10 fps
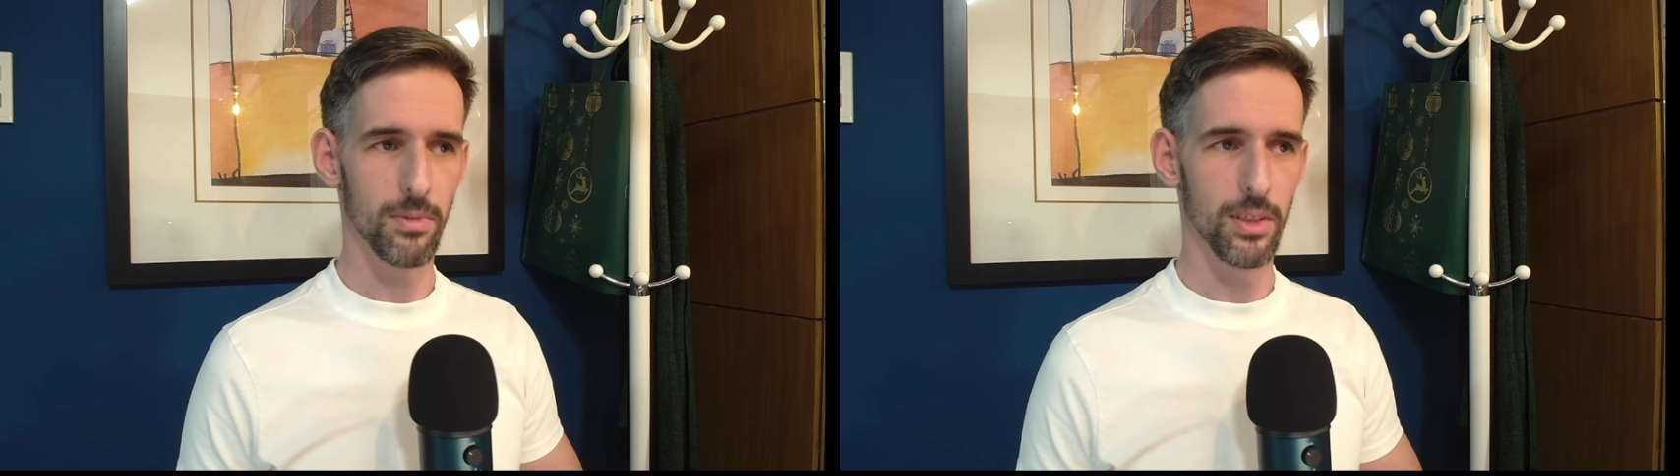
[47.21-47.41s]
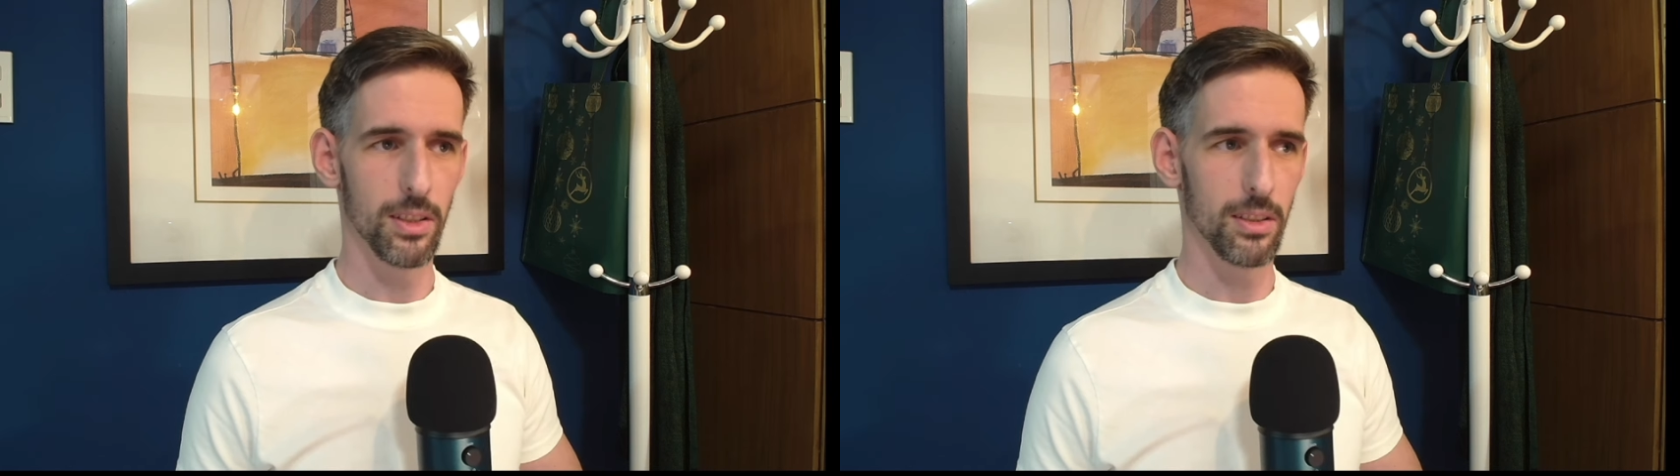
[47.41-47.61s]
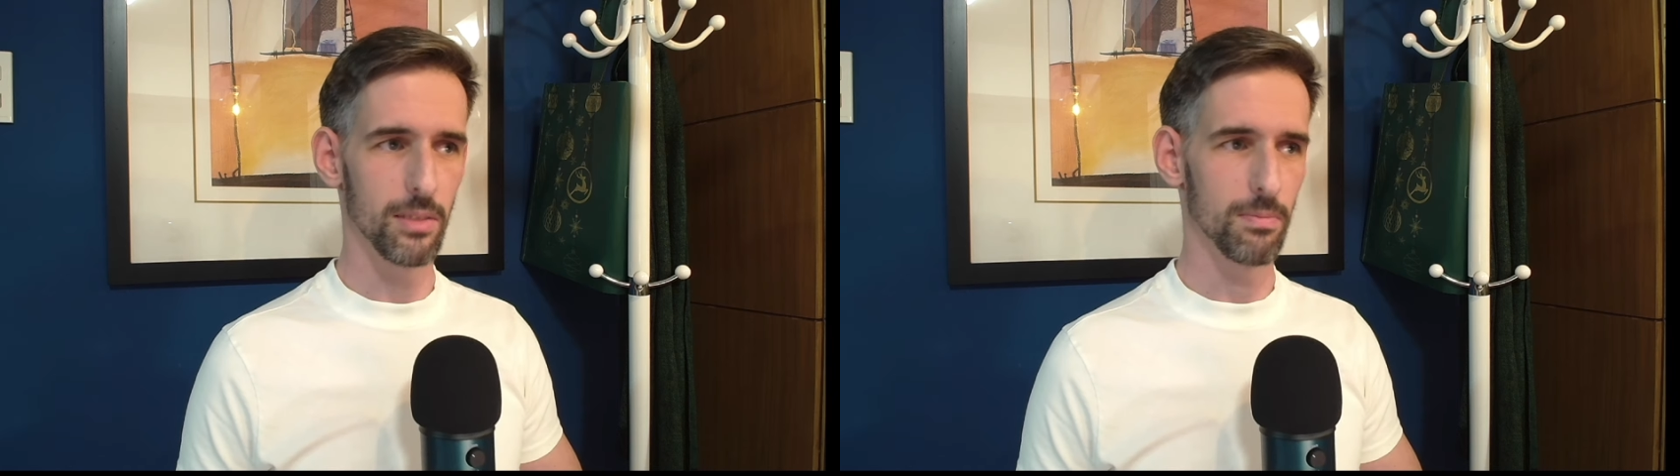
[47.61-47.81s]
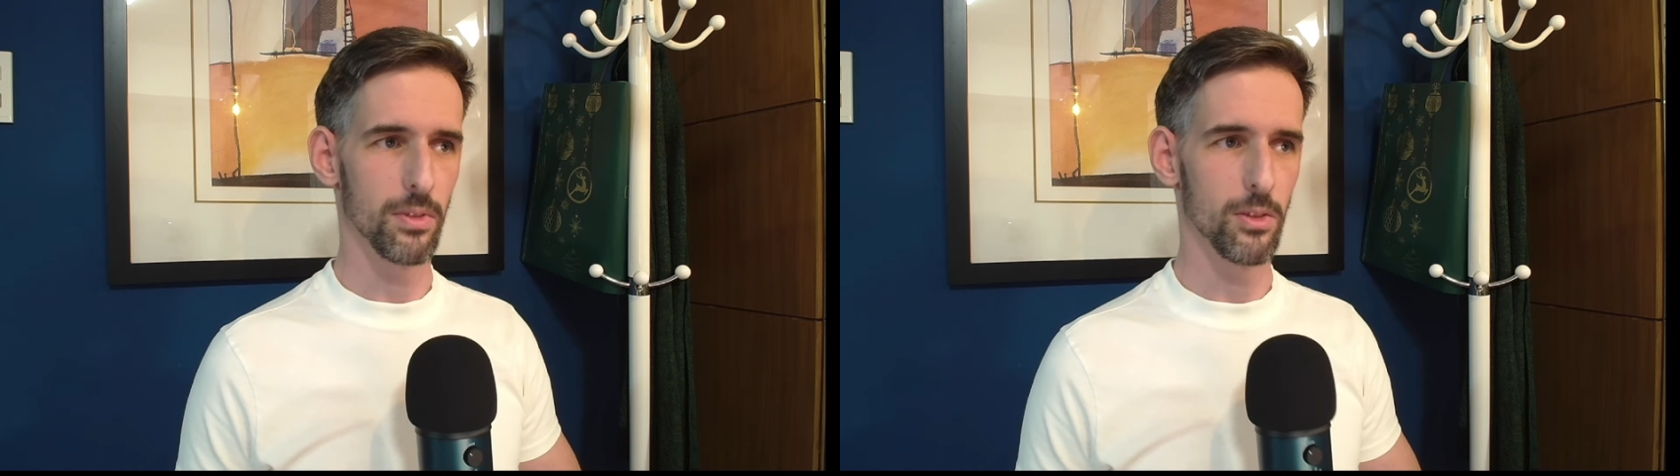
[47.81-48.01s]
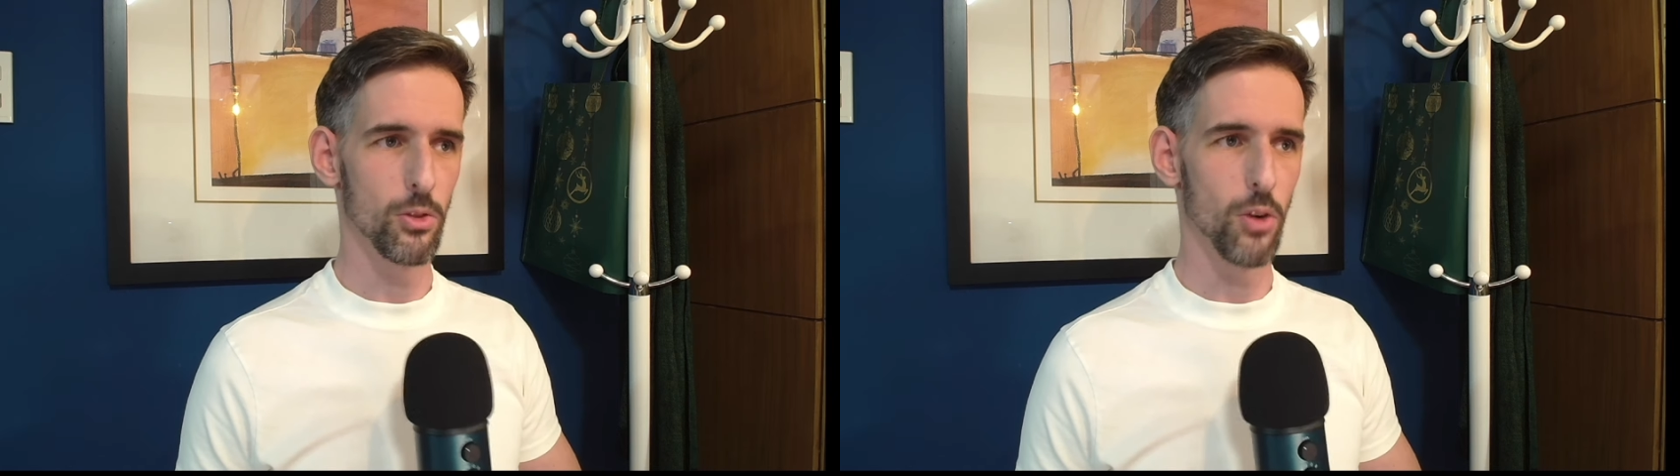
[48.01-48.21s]
the
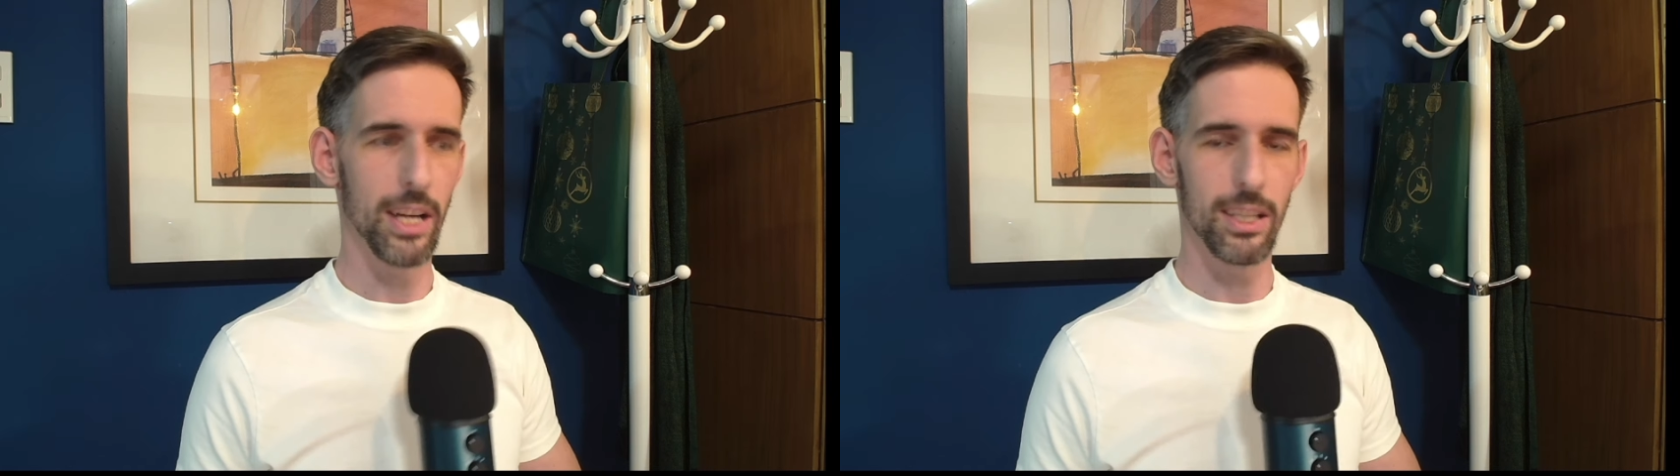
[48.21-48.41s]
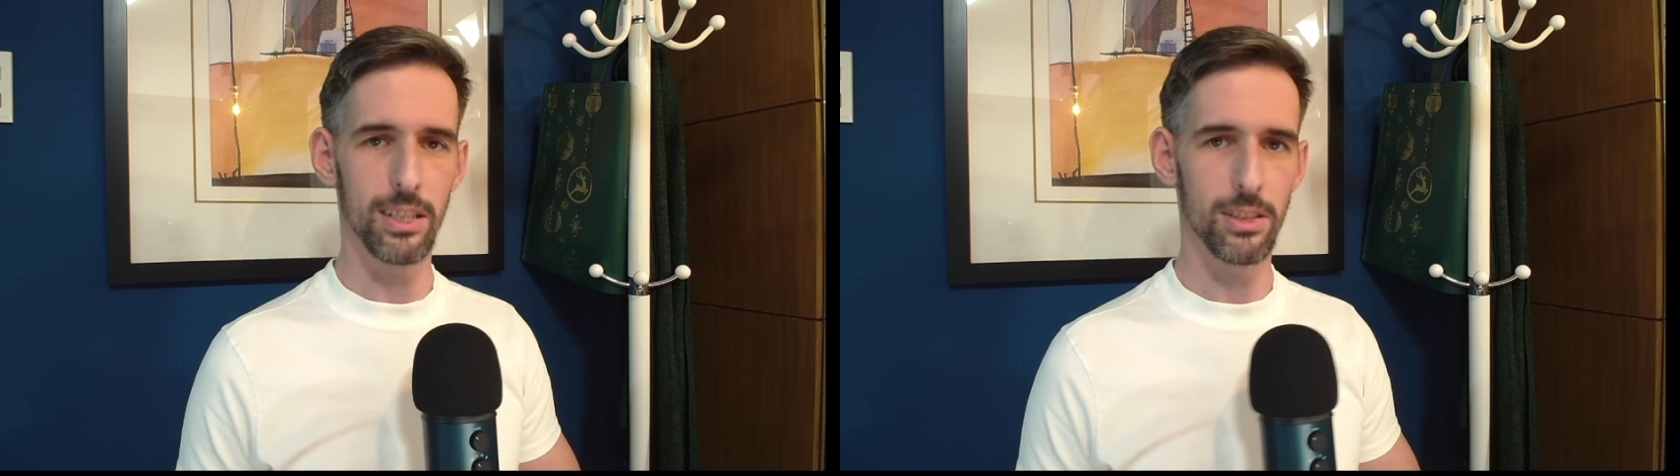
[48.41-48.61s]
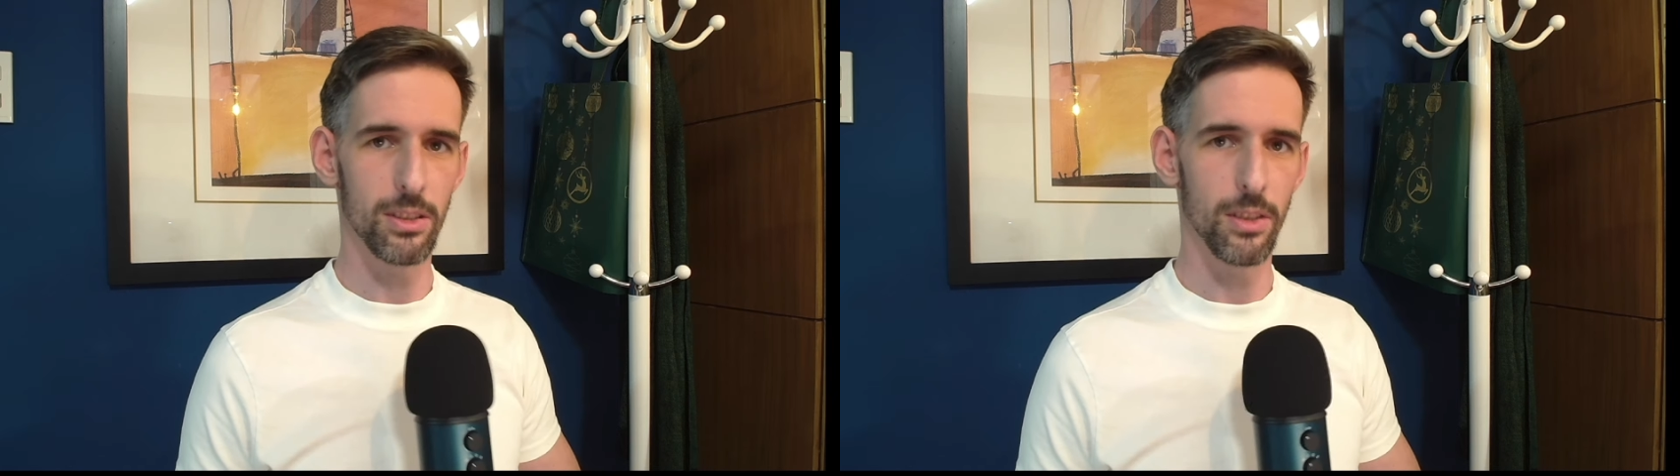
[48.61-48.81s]
dryness